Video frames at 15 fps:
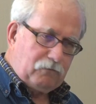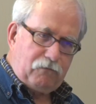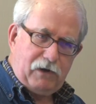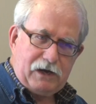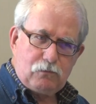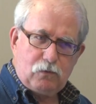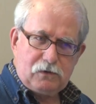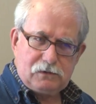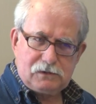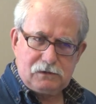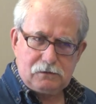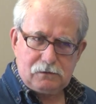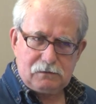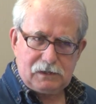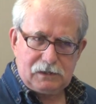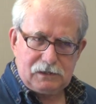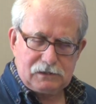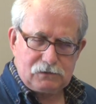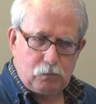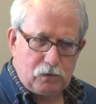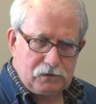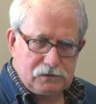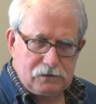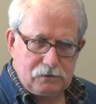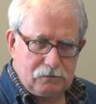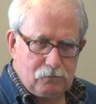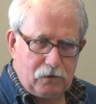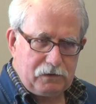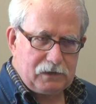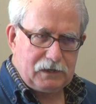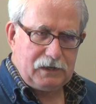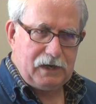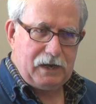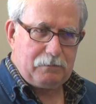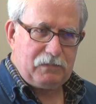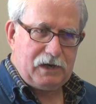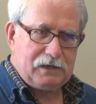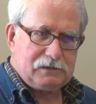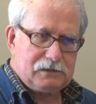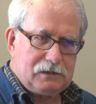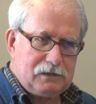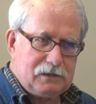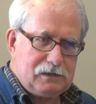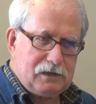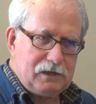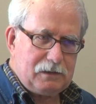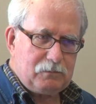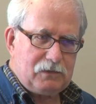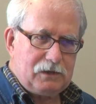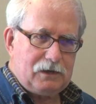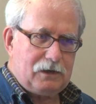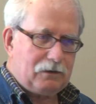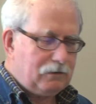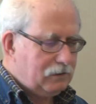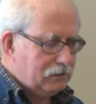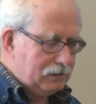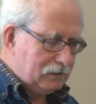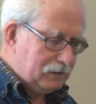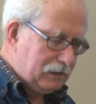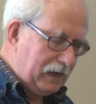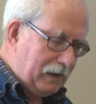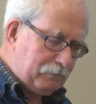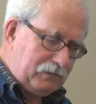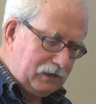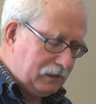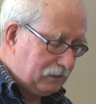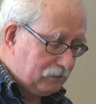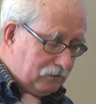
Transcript: Frank Worcester, uh, is Worcester working at Aptos at the time? No, just Aptos.